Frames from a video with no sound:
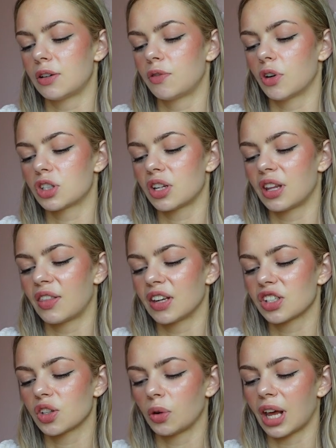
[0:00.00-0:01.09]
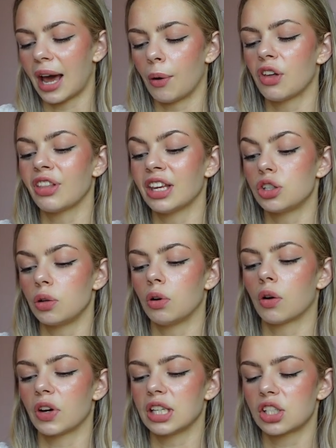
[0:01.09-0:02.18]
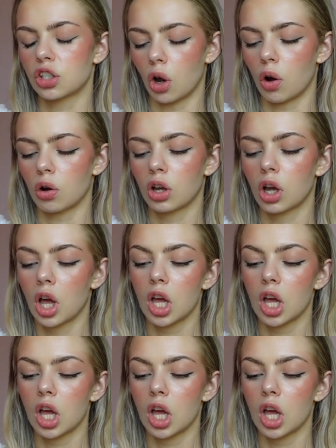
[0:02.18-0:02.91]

unfortunately they'd sold out and they do not restock.